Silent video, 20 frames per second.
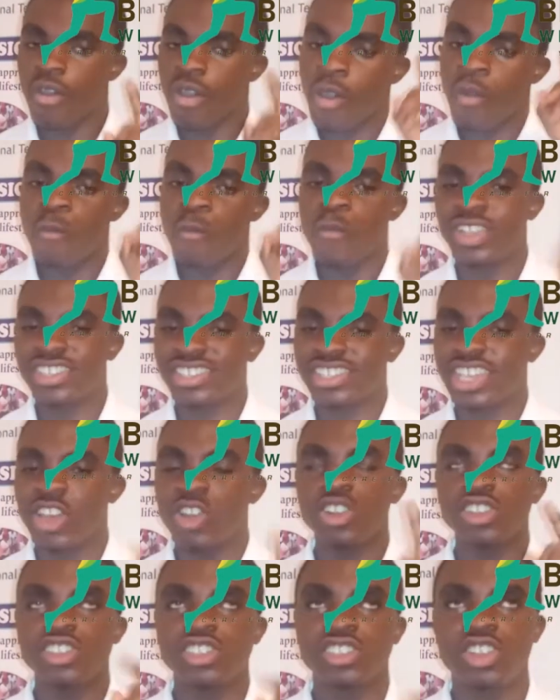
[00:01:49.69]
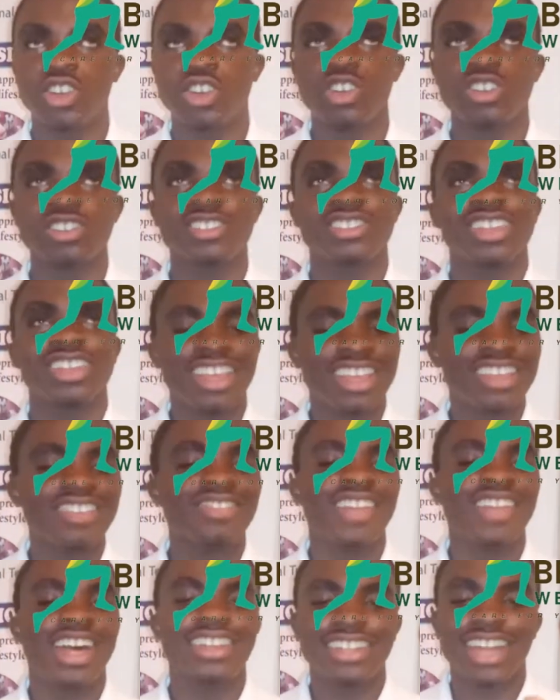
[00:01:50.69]
visceral stores
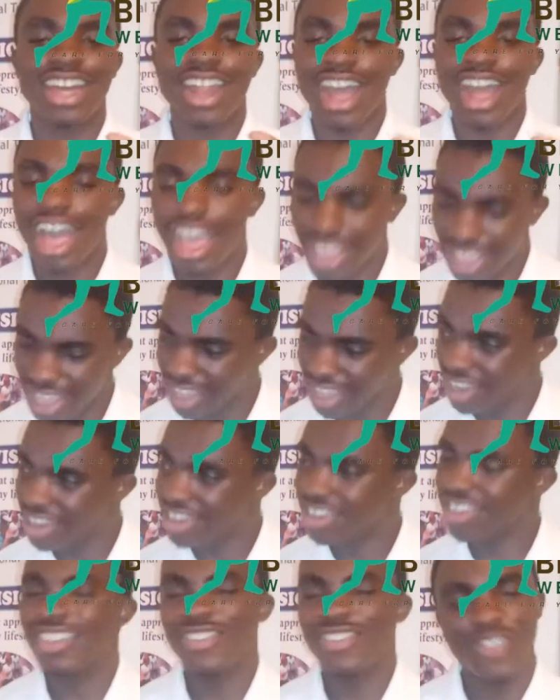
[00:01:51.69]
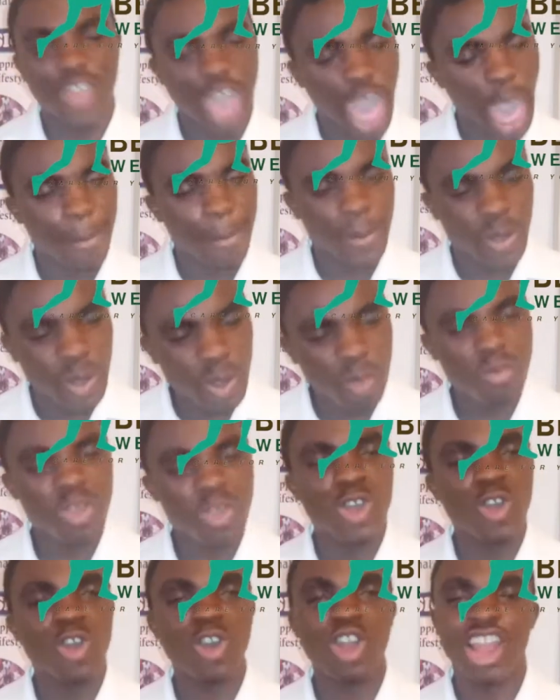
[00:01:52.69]
that are in the
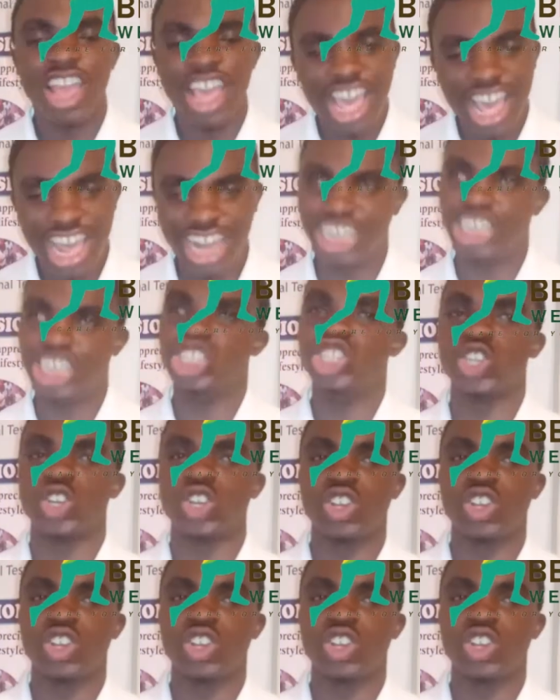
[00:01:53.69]
abdominal region,